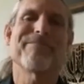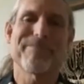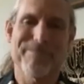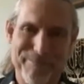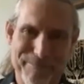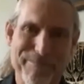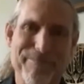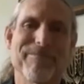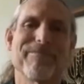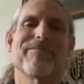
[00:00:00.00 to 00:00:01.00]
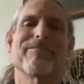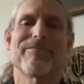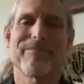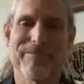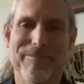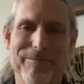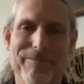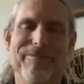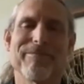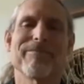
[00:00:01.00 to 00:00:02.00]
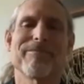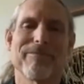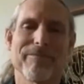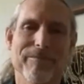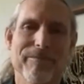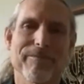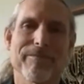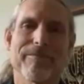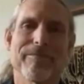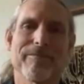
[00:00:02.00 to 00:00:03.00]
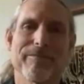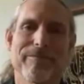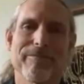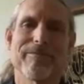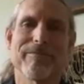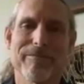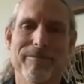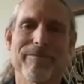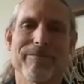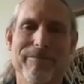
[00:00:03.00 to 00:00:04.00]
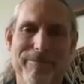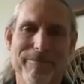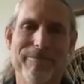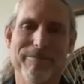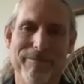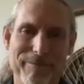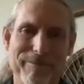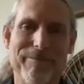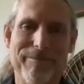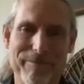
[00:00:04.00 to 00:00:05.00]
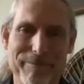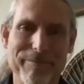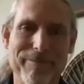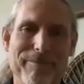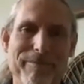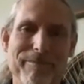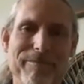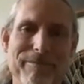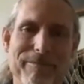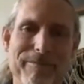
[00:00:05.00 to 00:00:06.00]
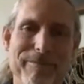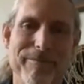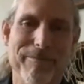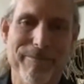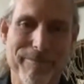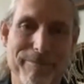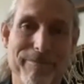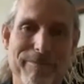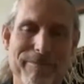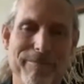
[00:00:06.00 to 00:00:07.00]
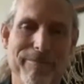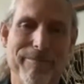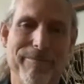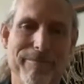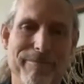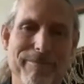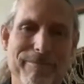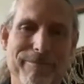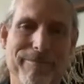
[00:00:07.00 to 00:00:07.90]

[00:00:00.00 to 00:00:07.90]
And I like the definition that true joy is embodying an energy that makes those around you happier.